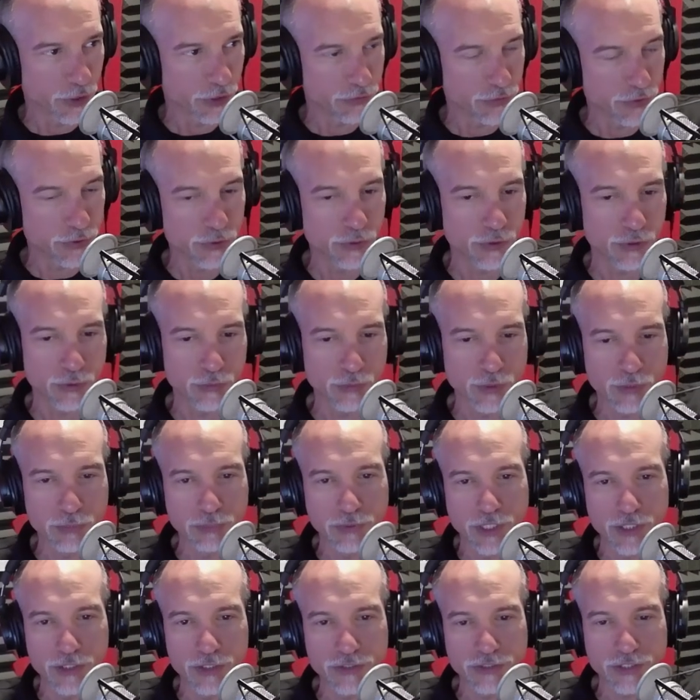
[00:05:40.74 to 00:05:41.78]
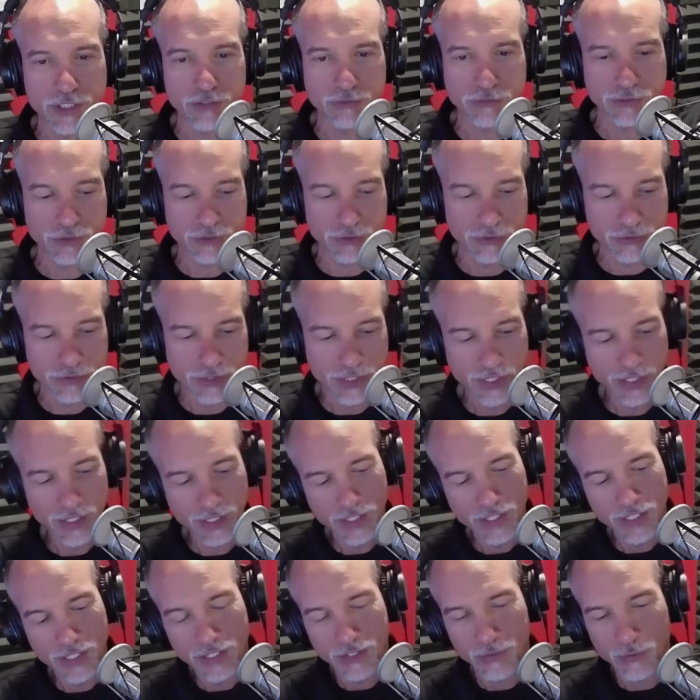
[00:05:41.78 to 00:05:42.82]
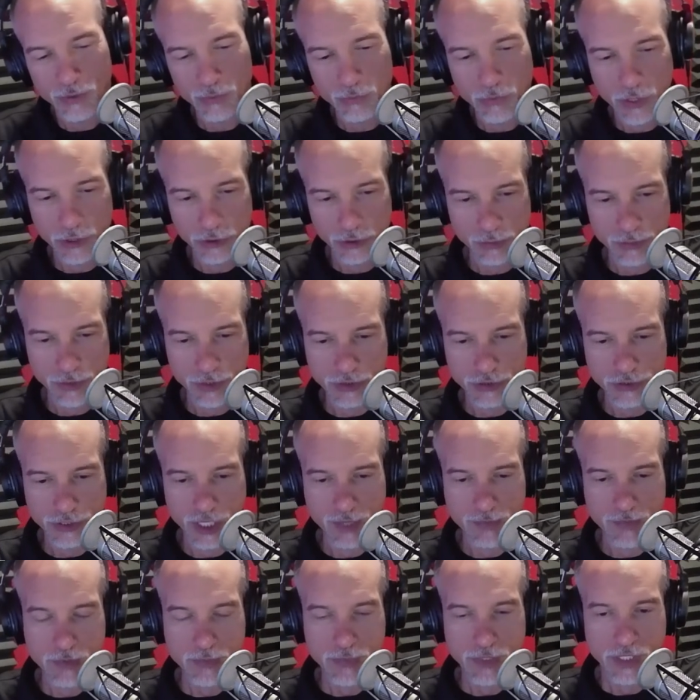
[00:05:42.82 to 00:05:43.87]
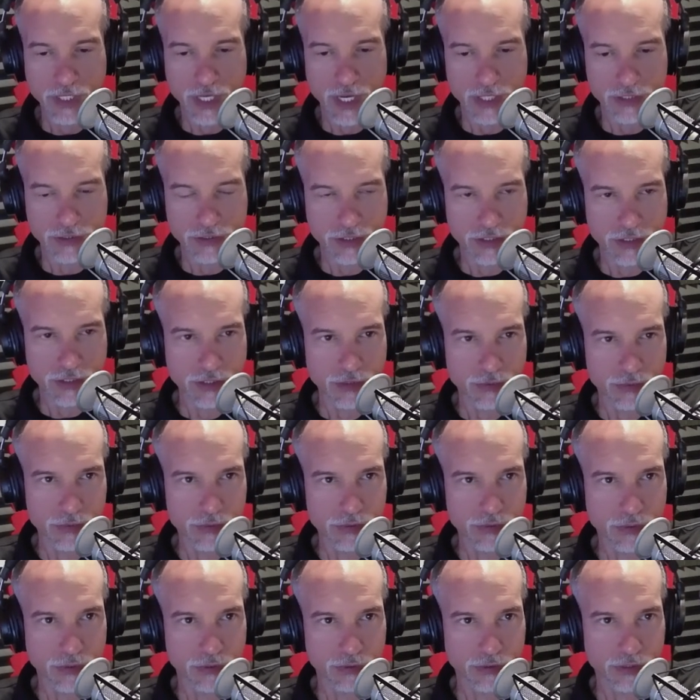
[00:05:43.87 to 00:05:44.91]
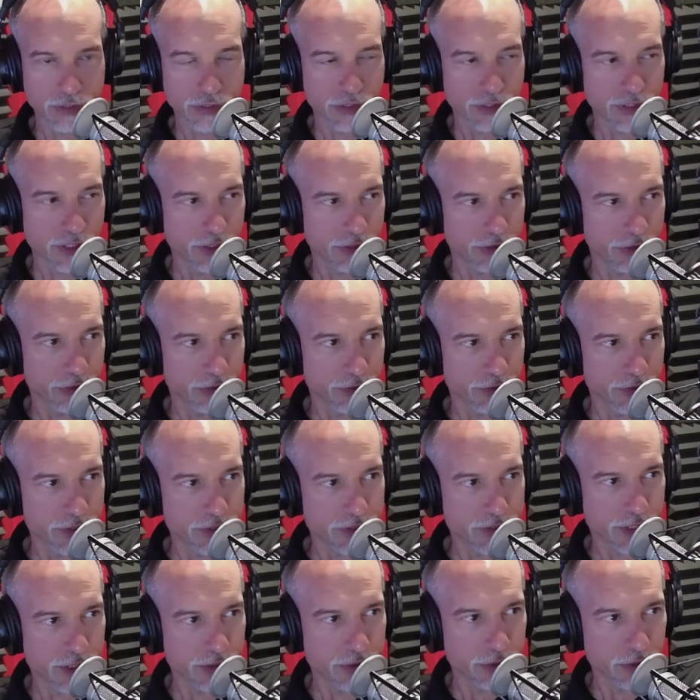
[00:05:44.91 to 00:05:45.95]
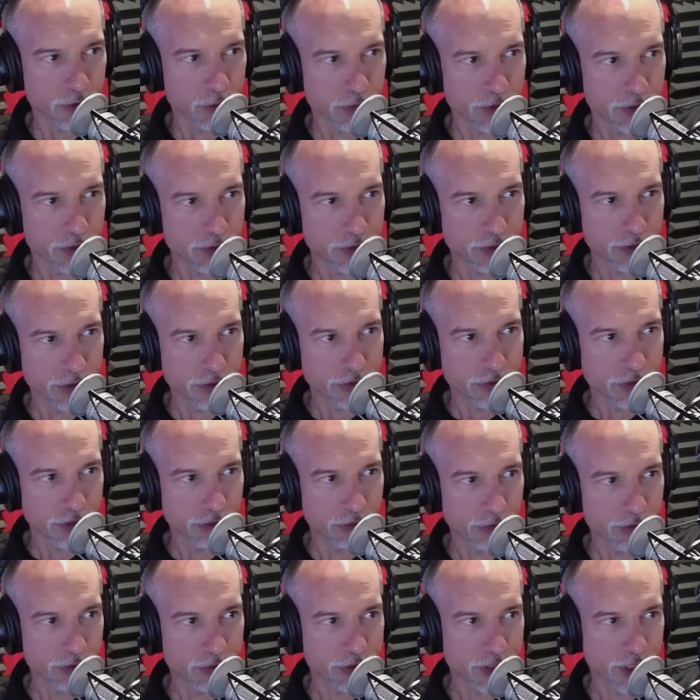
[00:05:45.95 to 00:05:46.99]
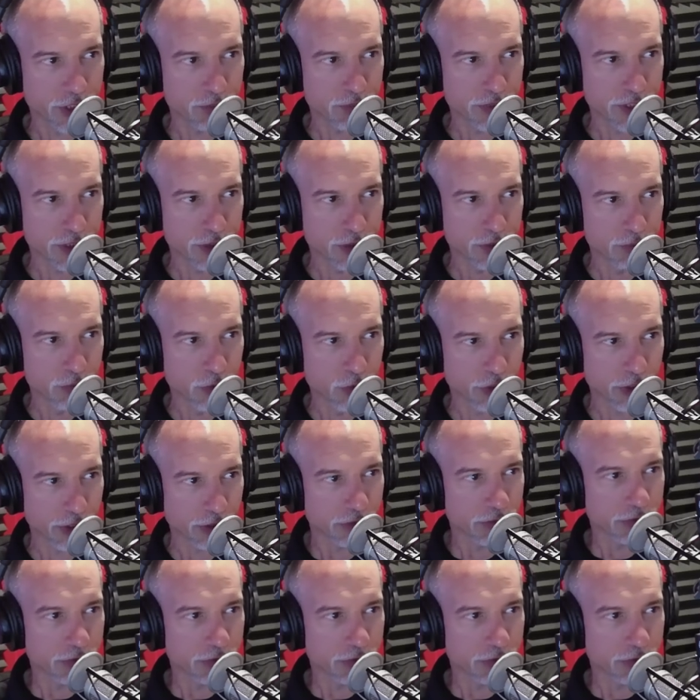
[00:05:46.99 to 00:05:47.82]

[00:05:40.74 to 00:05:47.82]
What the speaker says: if you're doing the replay this afternoon. We welcome in J.B. McCuskey, who is currently the auditor of the state, looking to be Attorney General. J.B., good morning.